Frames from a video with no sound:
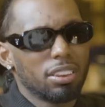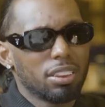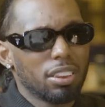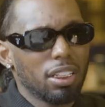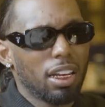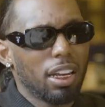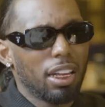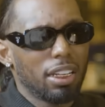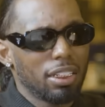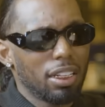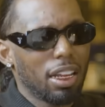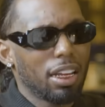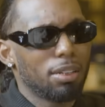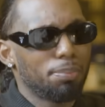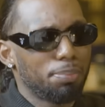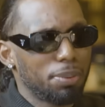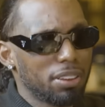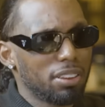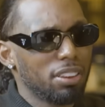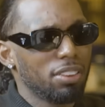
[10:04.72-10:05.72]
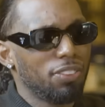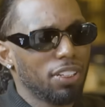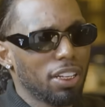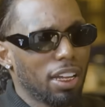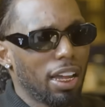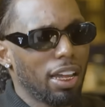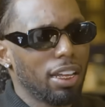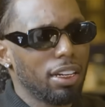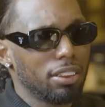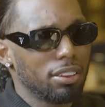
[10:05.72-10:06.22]
Isn't that like a Pacific
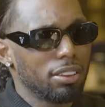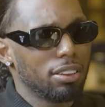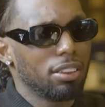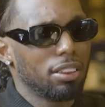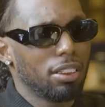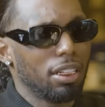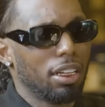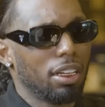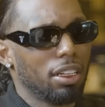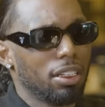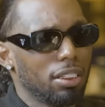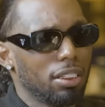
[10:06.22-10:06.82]
Islands in that?